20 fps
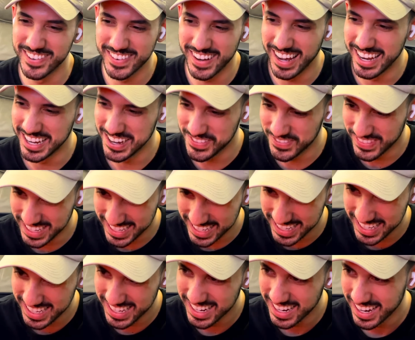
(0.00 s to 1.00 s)
I am
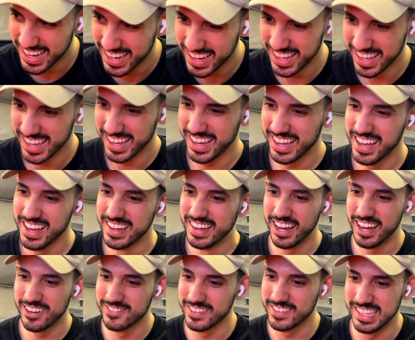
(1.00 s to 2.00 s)
me.
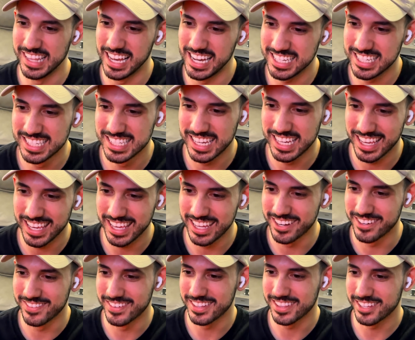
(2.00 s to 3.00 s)
I will not sink
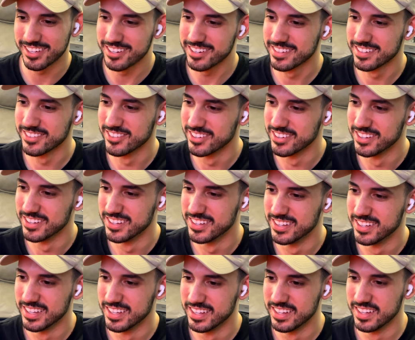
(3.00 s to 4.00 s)
in with you.
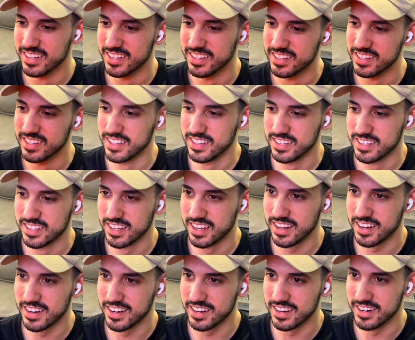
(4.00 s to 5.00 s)

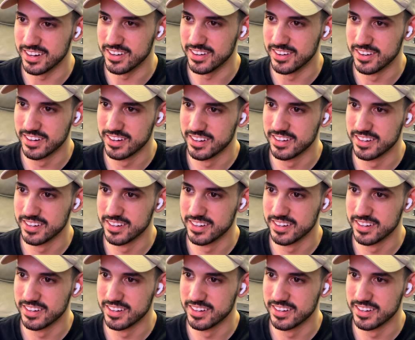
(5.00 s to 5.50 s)
Uh-oh.